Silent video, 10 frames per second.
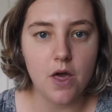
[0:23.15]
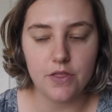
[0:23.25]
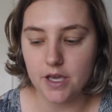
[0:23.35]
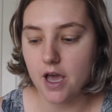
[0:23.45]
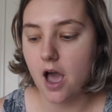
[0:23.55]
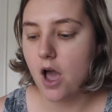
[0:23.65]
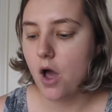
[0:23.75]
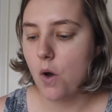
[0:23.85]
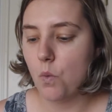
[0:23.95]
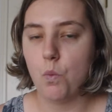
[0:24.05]
the
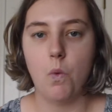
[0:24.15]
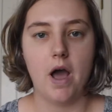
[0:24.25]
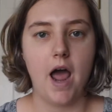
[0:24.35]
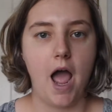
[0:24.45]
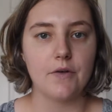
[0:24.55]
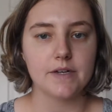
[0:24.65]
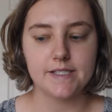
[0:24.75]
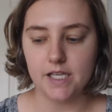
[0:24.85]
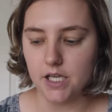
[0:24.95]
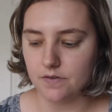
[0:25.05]
what I
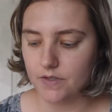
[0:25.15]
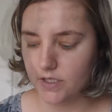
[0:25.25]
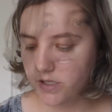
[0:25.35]
received.